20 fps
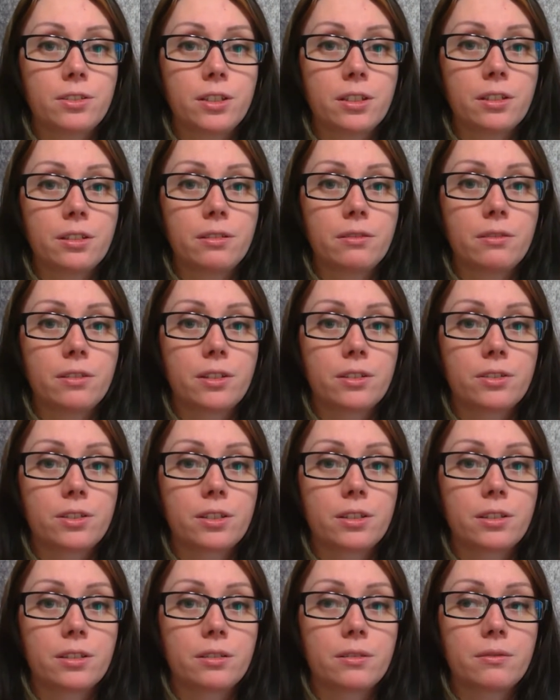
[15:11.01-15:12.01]

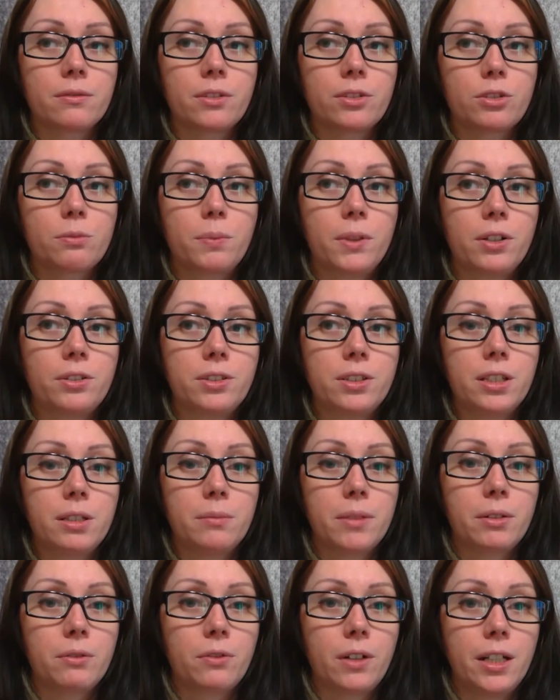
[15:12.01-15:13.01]
a person at
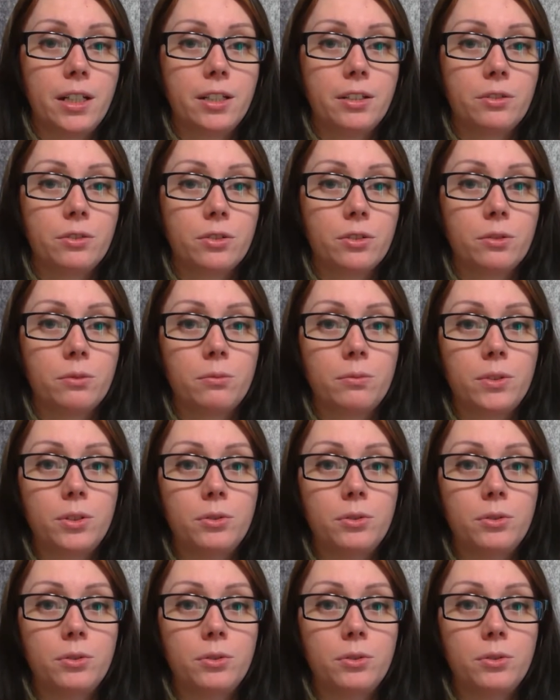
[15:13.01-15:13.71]
my writing group